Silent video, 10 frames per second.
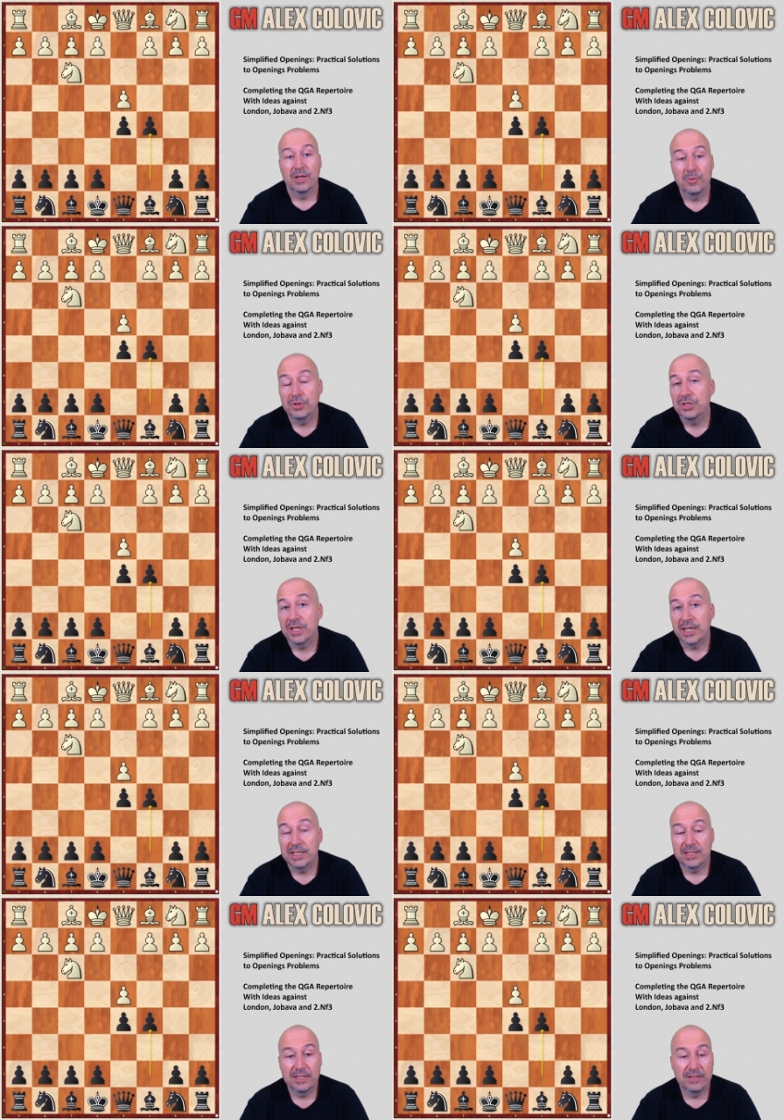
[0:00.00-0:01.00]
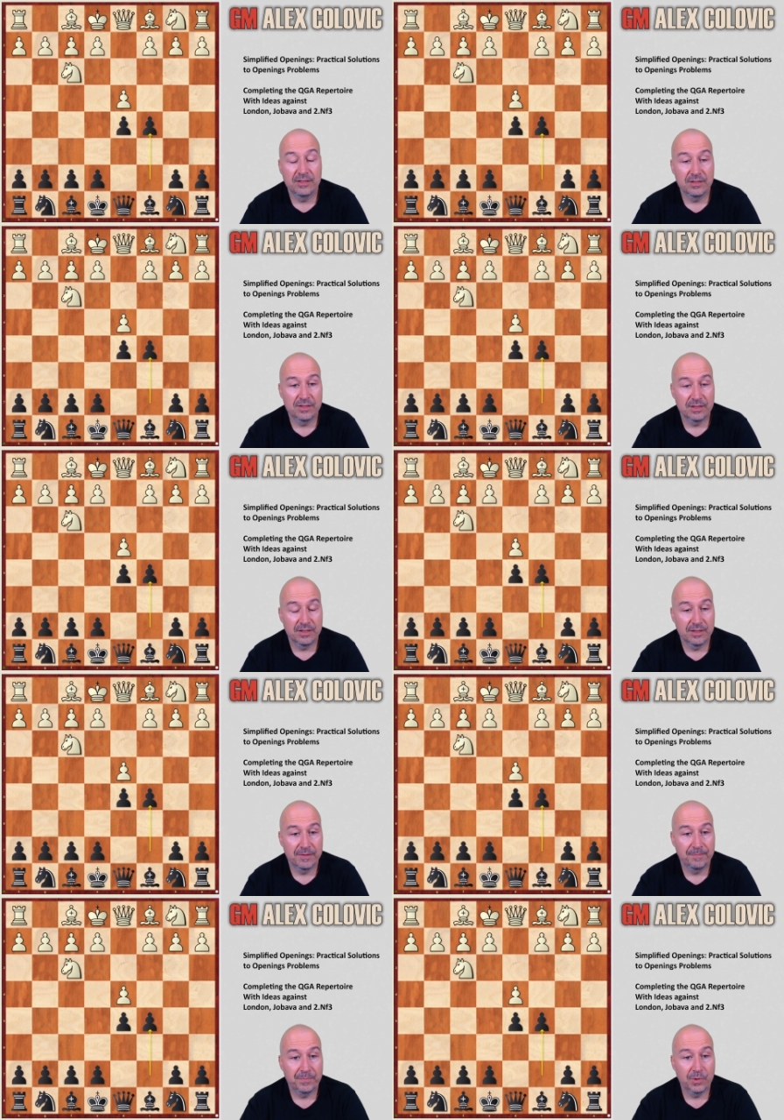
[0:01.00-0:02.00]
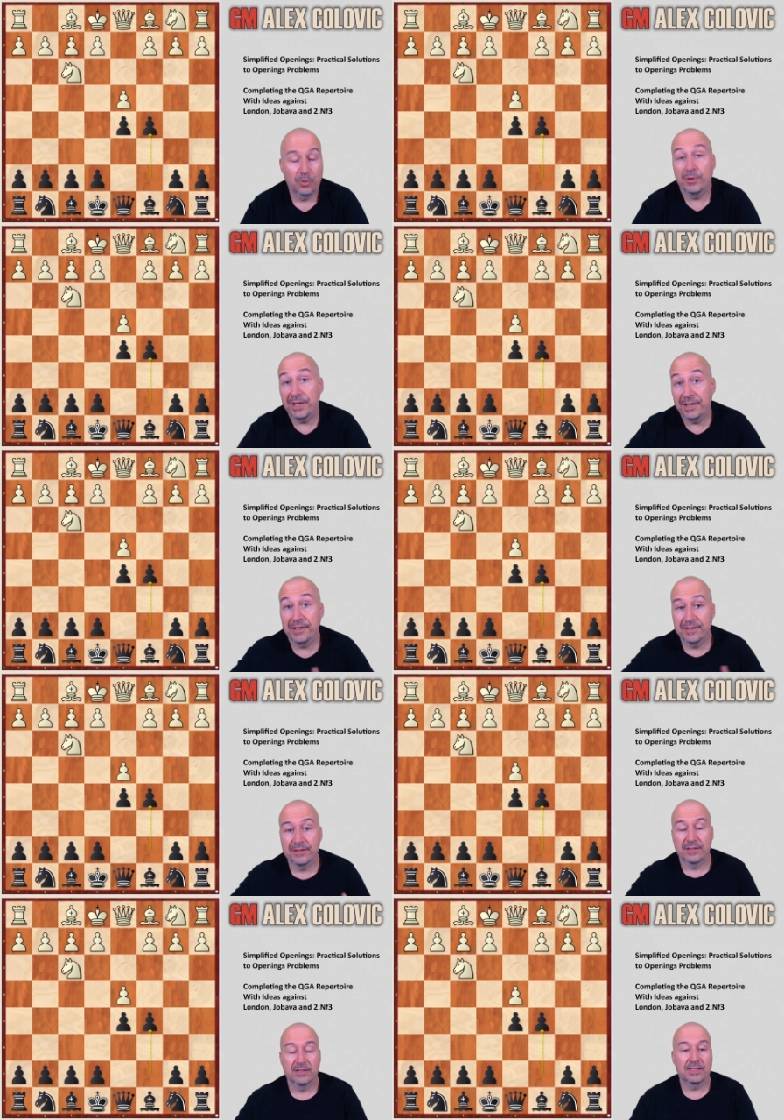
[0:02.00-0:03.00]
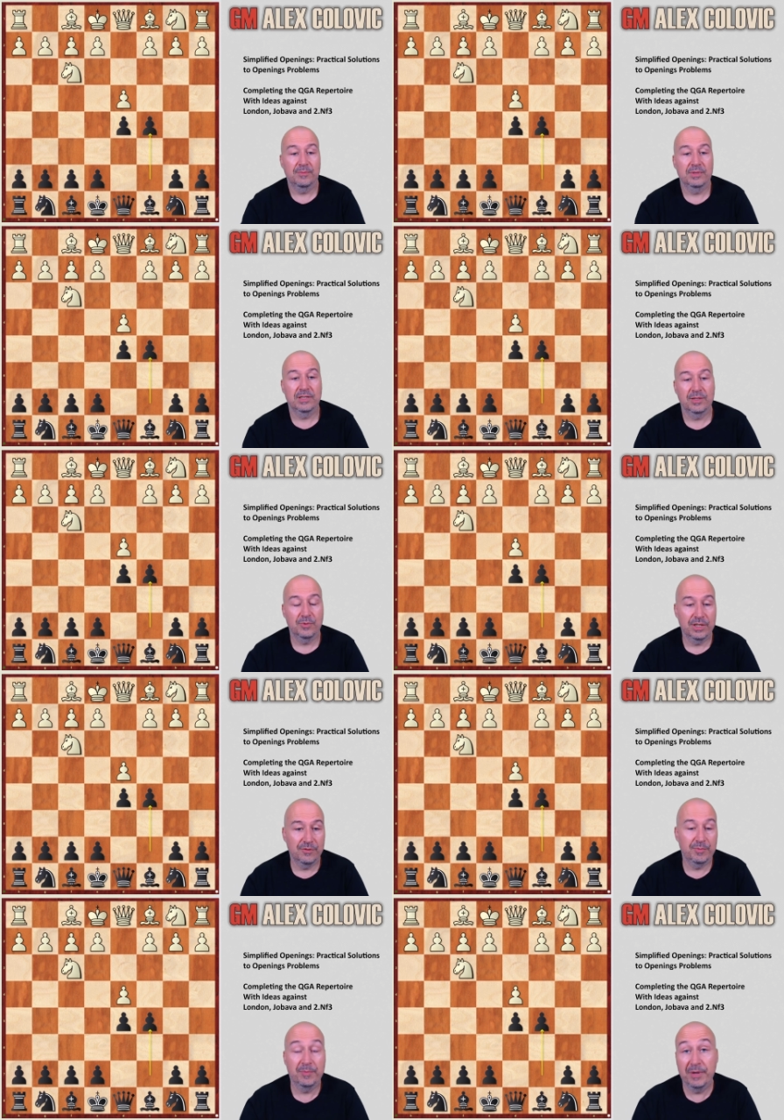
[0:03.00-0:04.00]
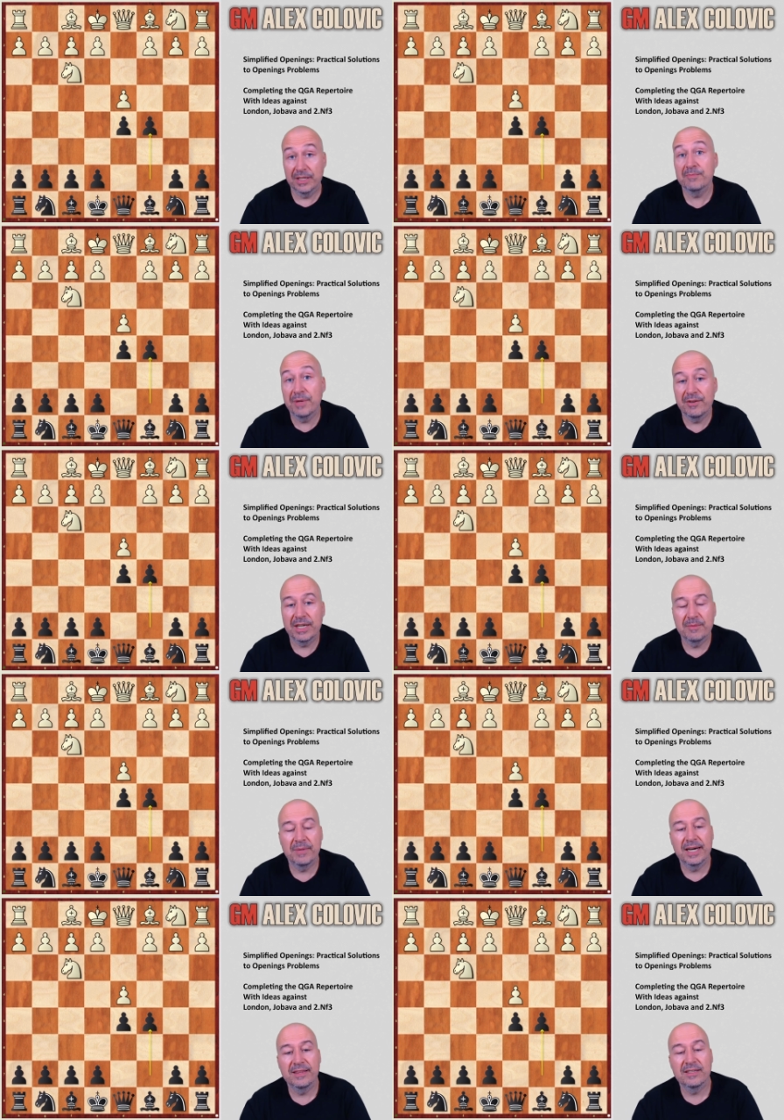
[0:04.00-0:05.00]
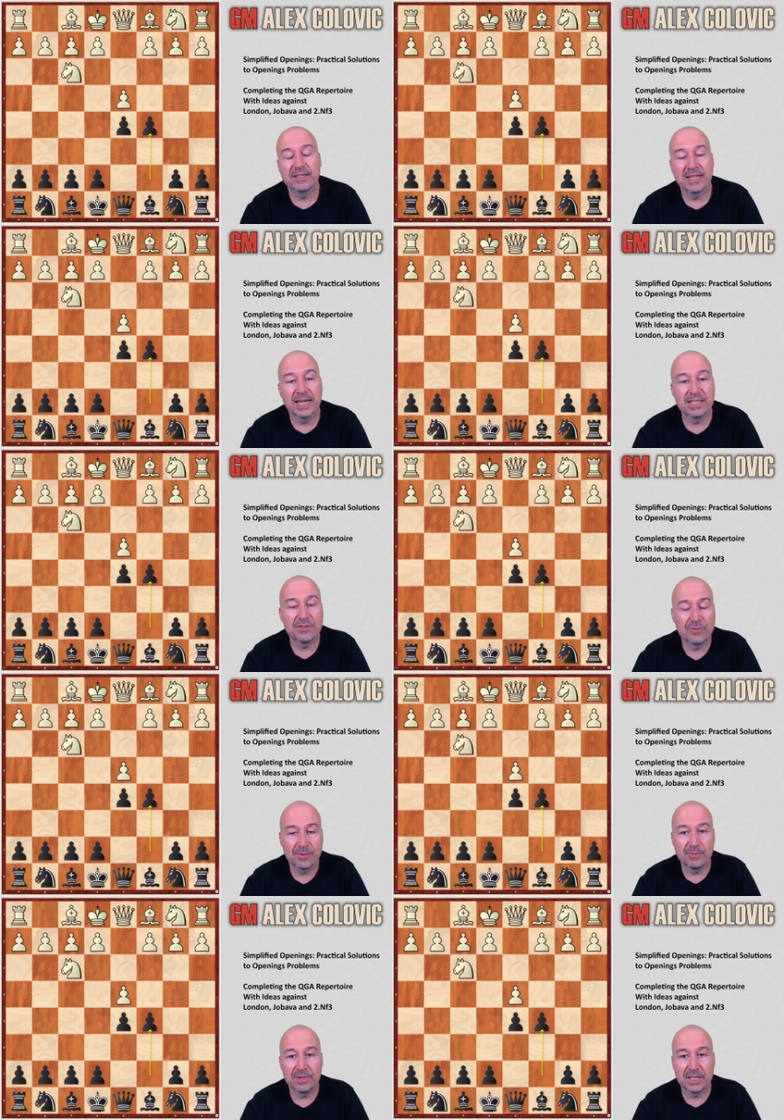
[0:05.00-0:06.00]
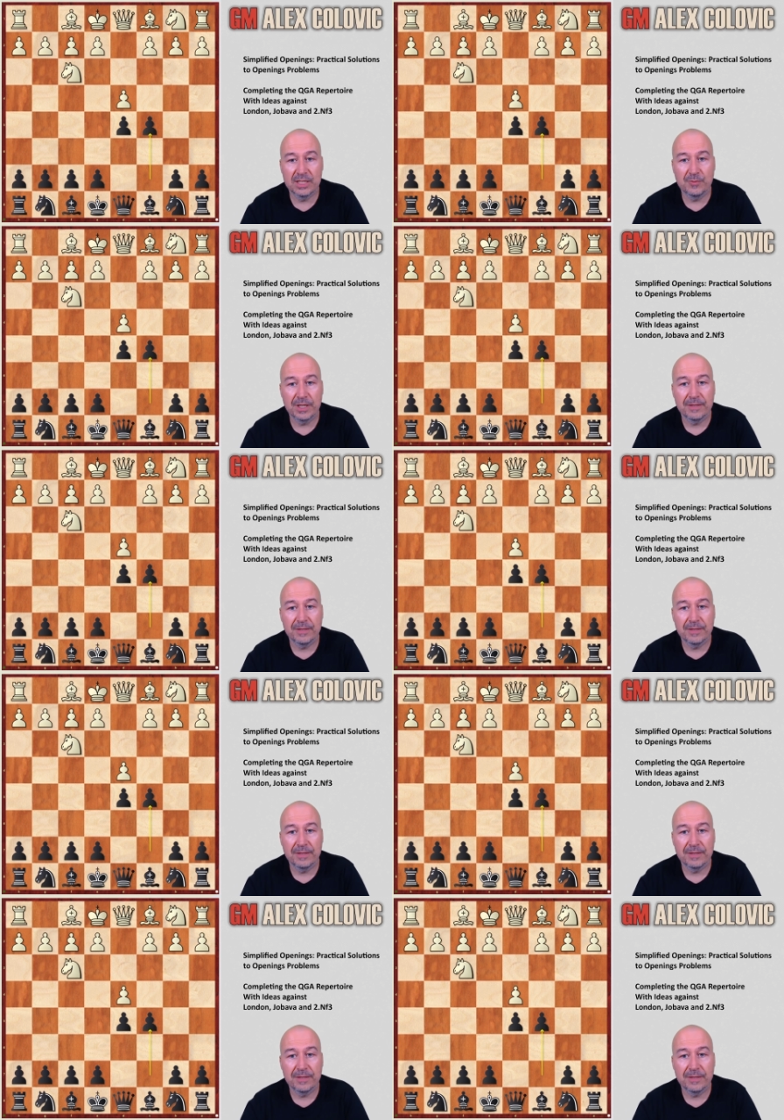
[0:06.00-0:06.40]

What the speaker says: which, like I said, is already something that we have prepared, bearing in mind the lines from last week.